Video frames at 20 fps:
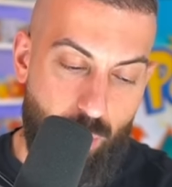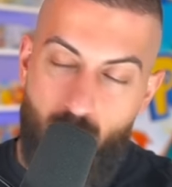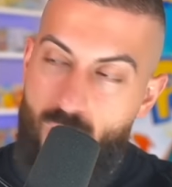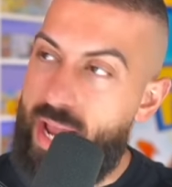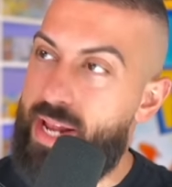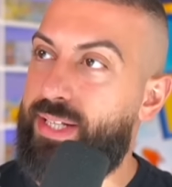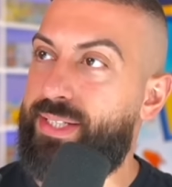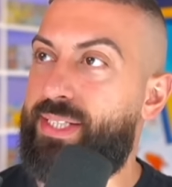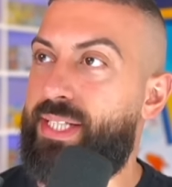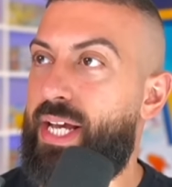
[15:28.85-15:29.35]

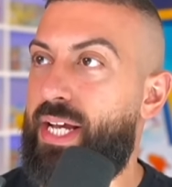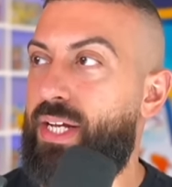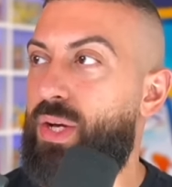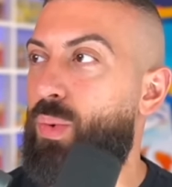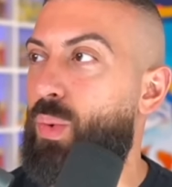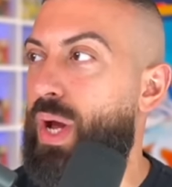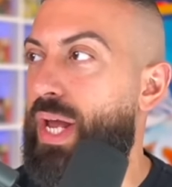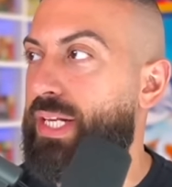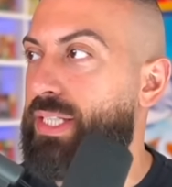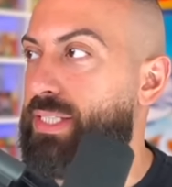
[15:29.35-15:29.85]
Wait a
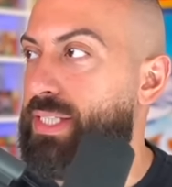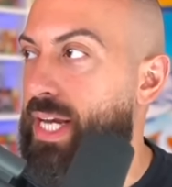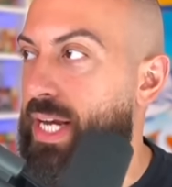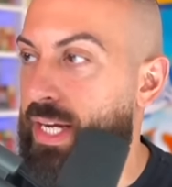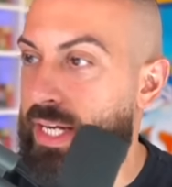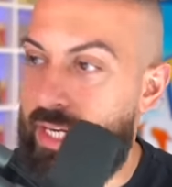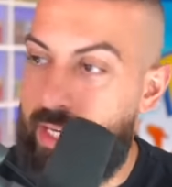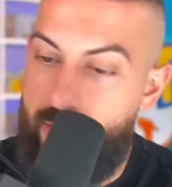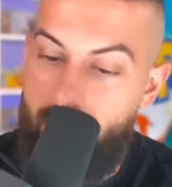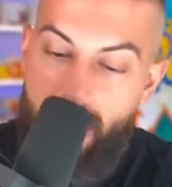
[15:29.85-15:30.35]
second. Wait a
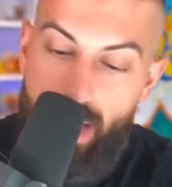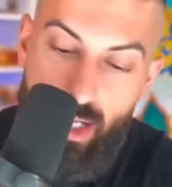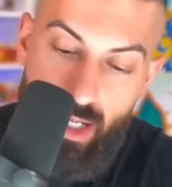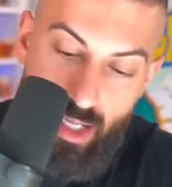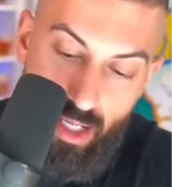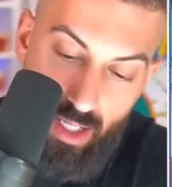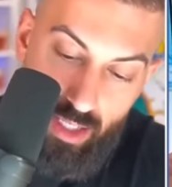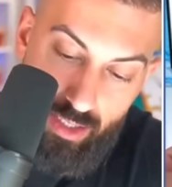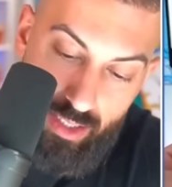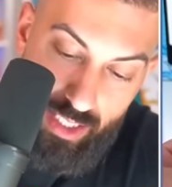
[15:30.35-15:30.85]
second.
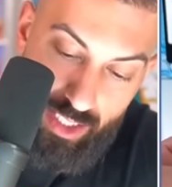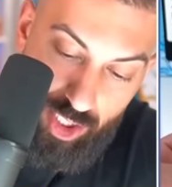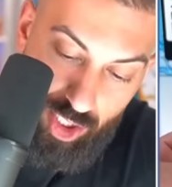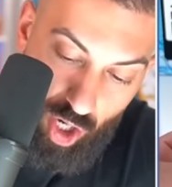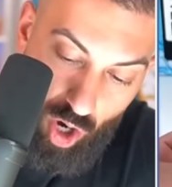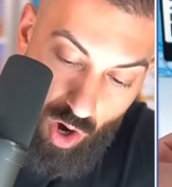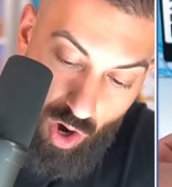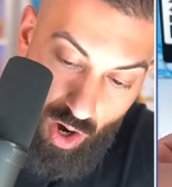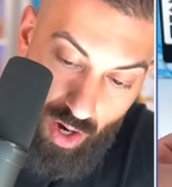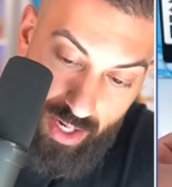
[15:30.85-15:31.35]
This
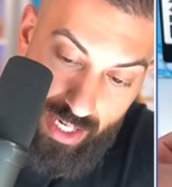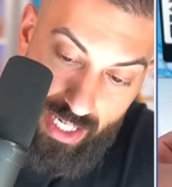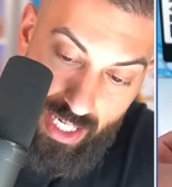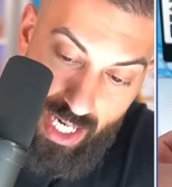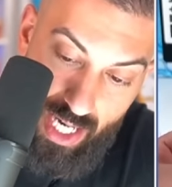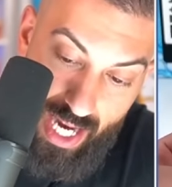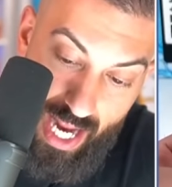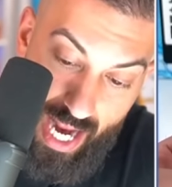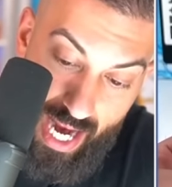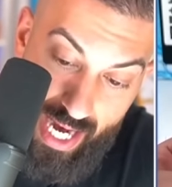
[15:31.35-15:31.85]
card in
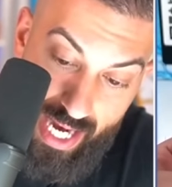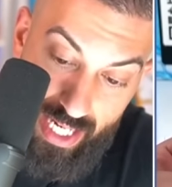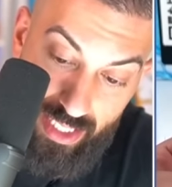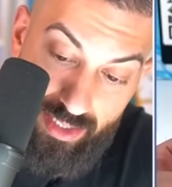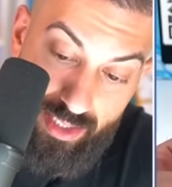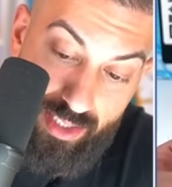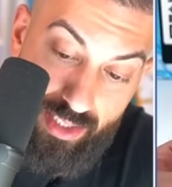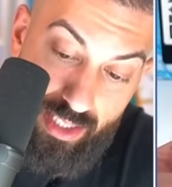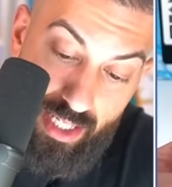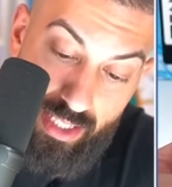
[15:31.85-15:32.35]
an
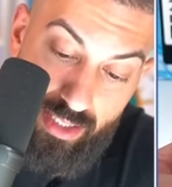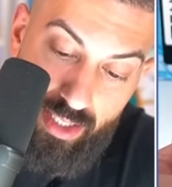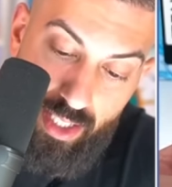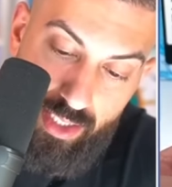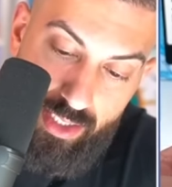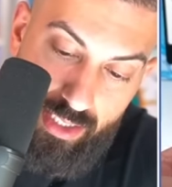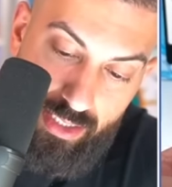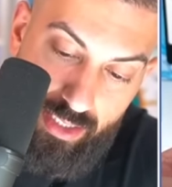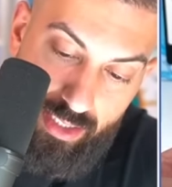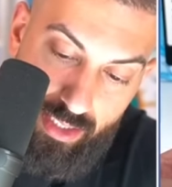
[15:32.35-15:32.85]
eight.
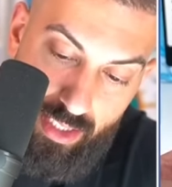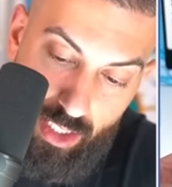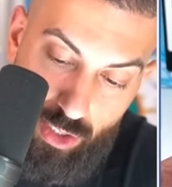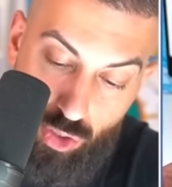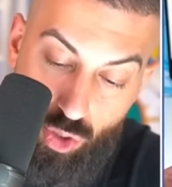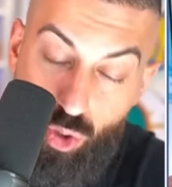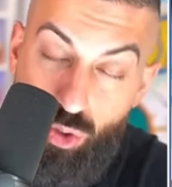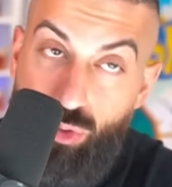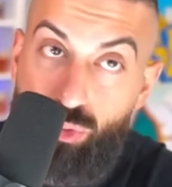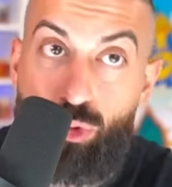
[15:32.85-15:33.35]
This
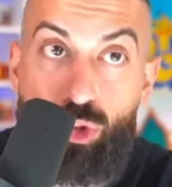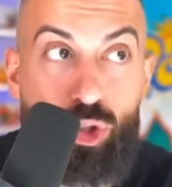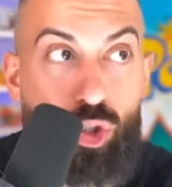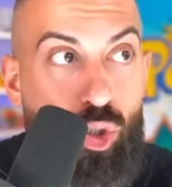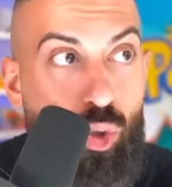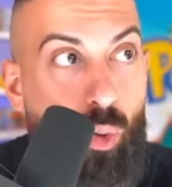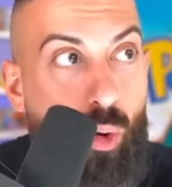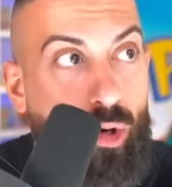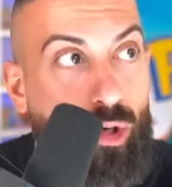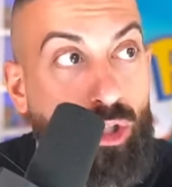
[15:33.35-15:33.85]
this goes for
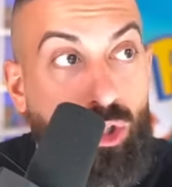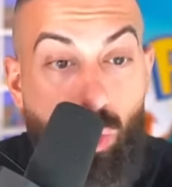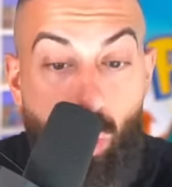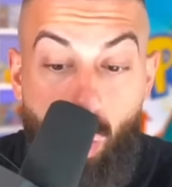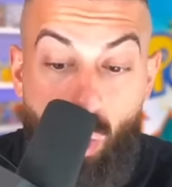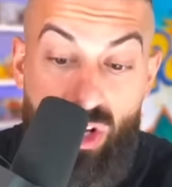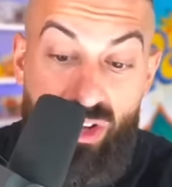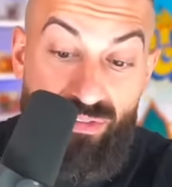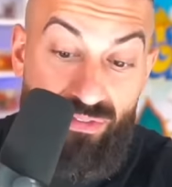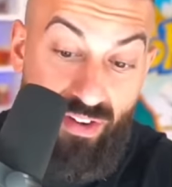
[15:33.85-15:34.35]
two hundred
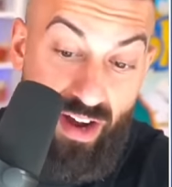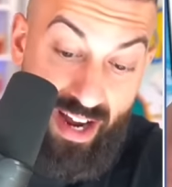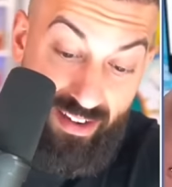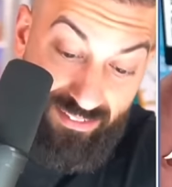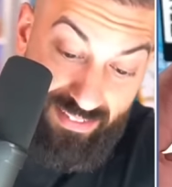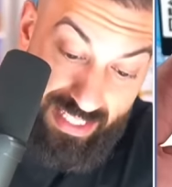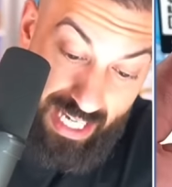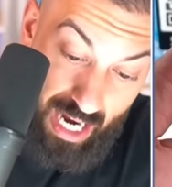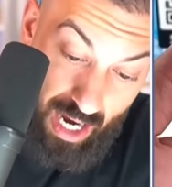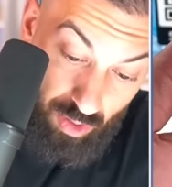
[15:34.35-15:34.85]
twenty-five
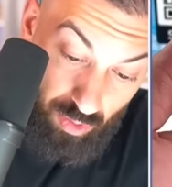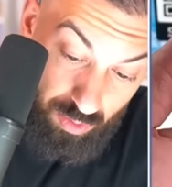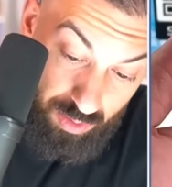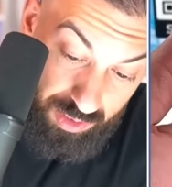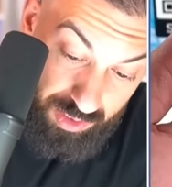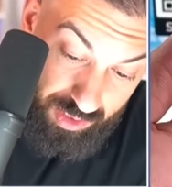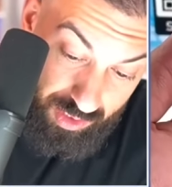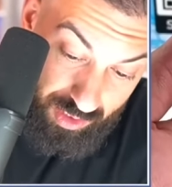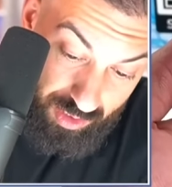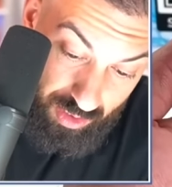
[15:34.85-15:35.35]

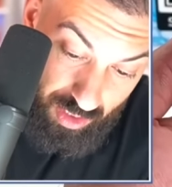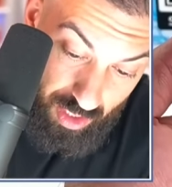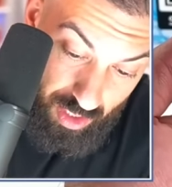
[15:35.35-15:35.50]
dollars.